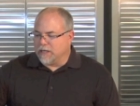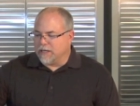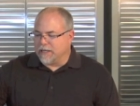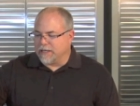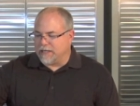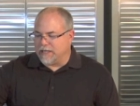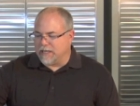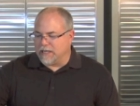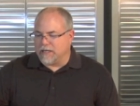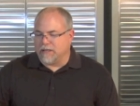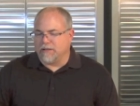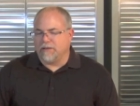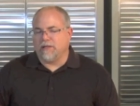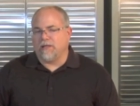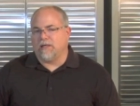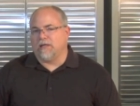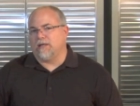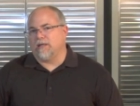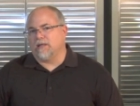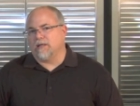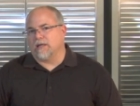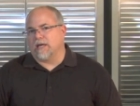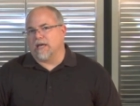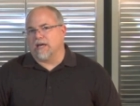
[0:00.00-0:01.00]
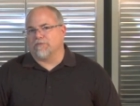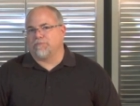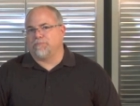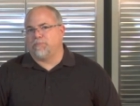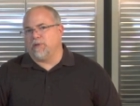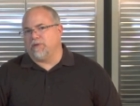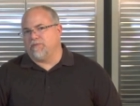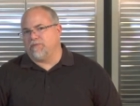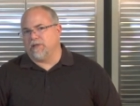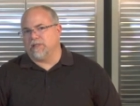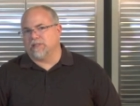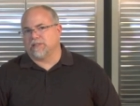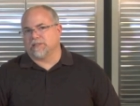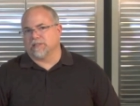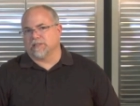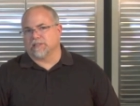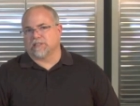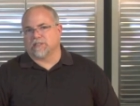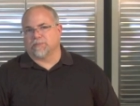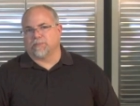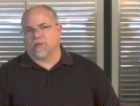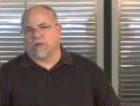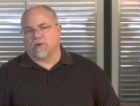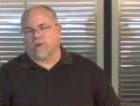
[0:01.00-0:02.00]
Again, the FPV
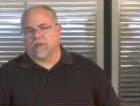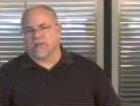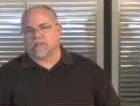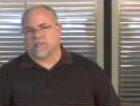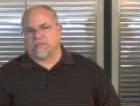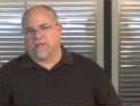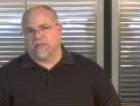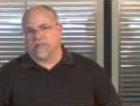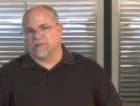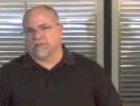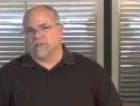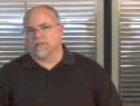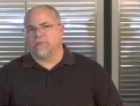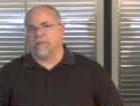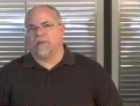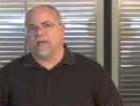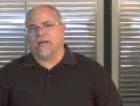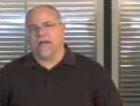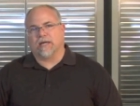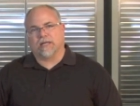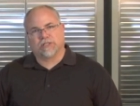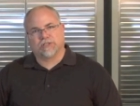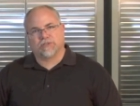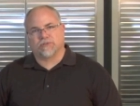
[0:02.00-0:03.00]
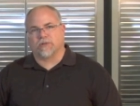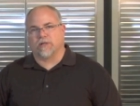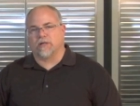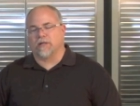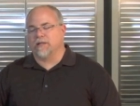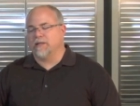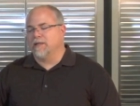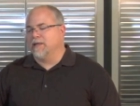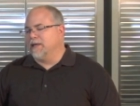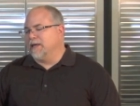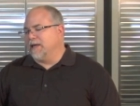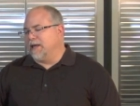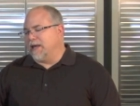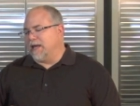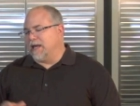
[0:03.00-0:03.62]
system and OSD is going to be extra.